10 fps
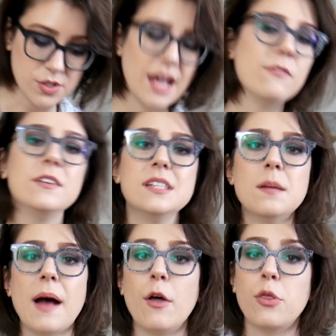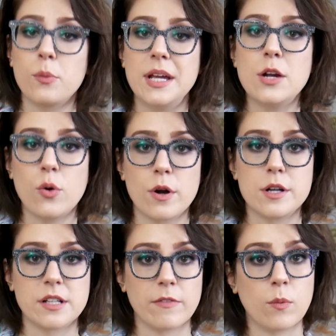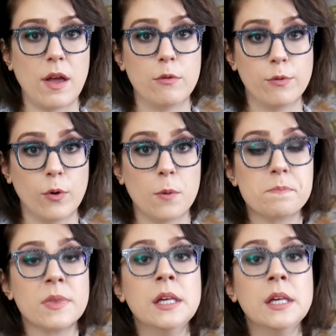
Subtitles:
So that fills it about 3/4 of the way full.